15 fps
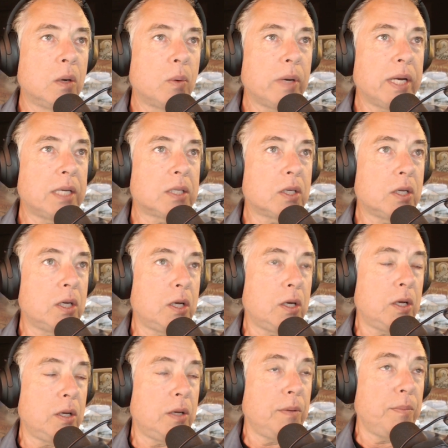what is
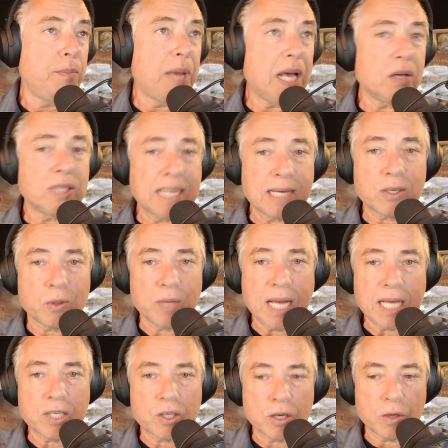male sexual
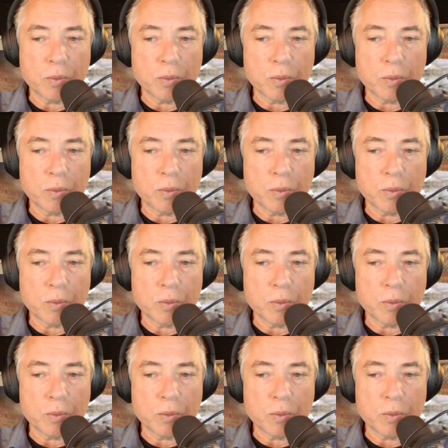nature,